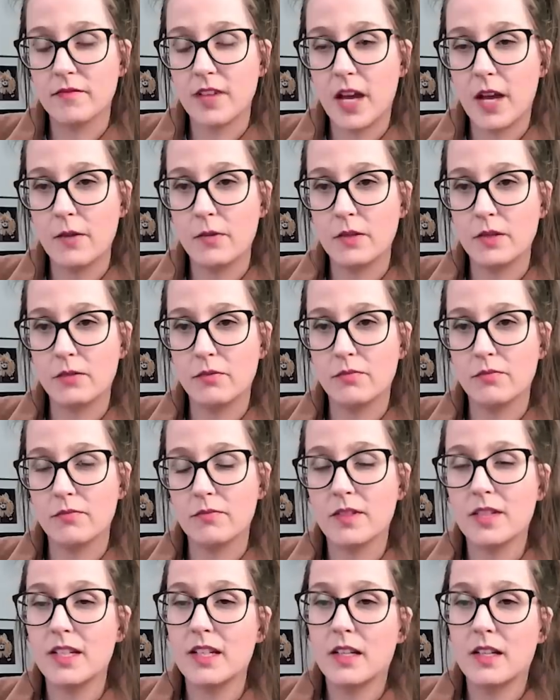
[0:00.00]
I was
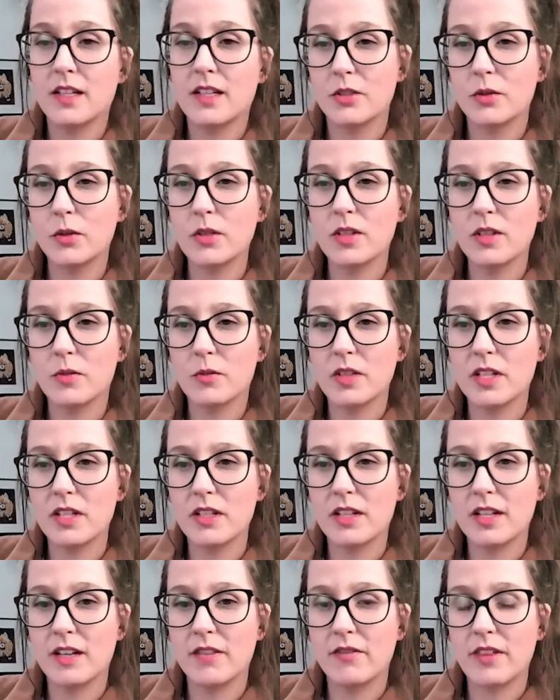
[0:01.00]
sort of
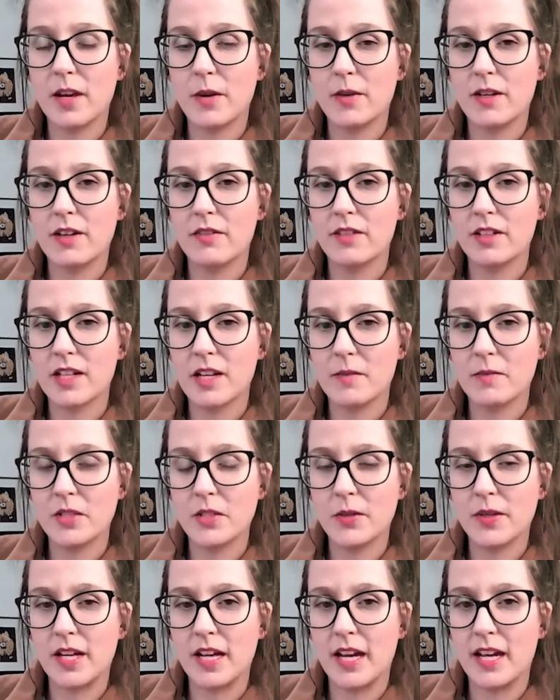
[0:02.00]
wondering if that would ever come
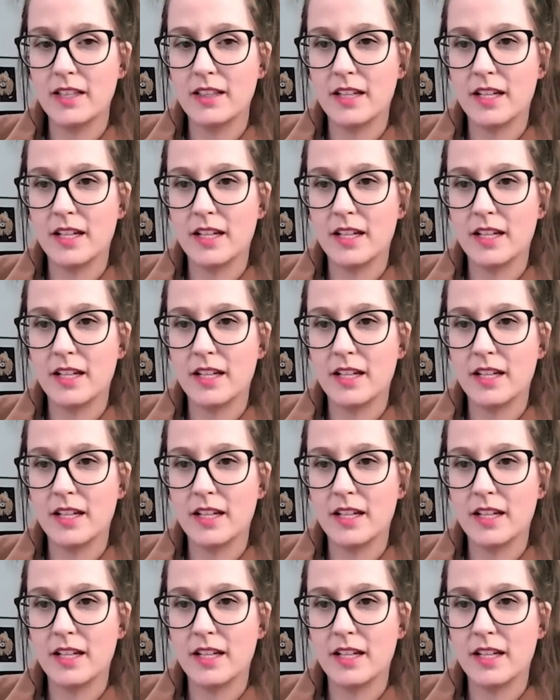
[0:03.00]
to a head.